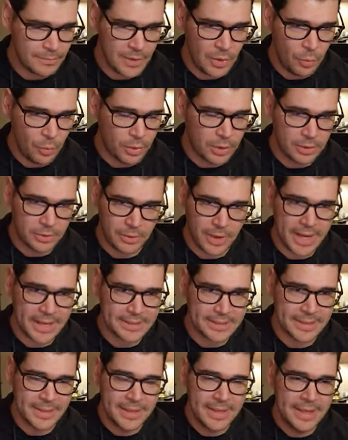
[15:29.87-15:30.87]
were
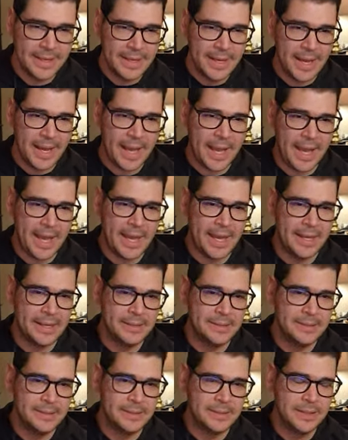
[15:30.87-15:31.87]
great,
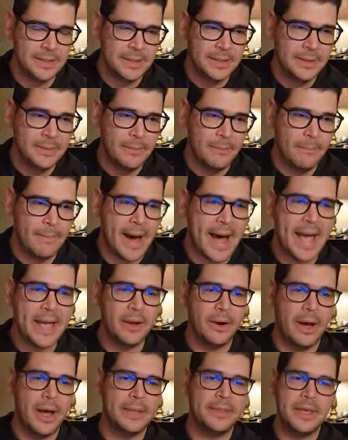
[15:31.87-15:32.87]
and
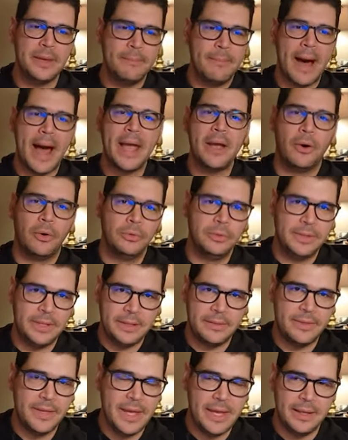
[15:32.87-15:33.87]
I think my only
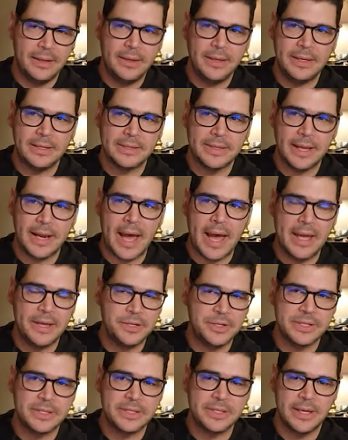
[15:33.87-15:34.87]
thing is that I
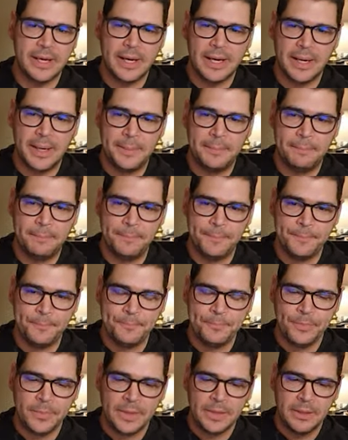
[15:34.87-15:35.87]
just I'm
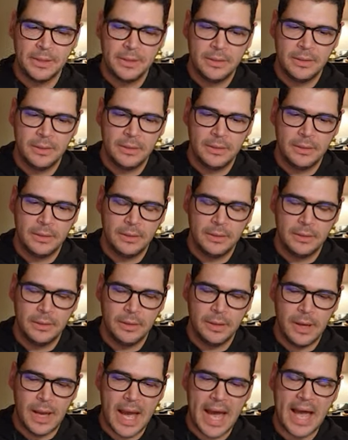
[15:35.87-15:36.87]

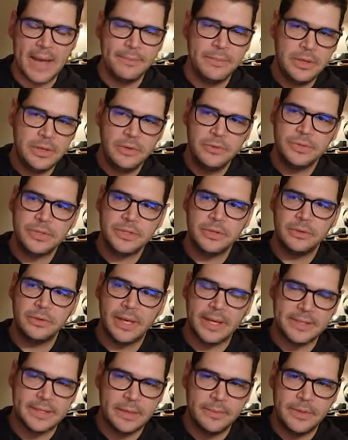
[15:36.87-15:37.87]
used to,
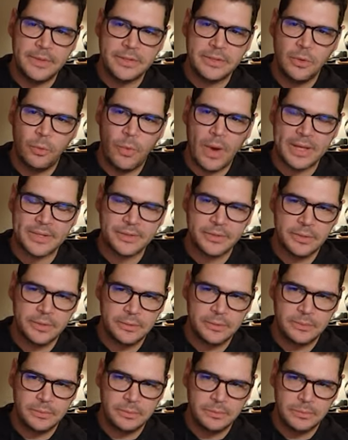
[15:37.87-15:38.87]
like I said, I'm used to
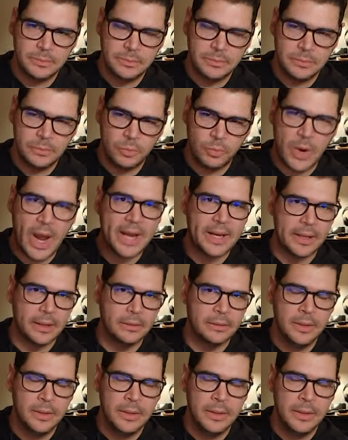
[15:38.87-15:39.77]
Western writing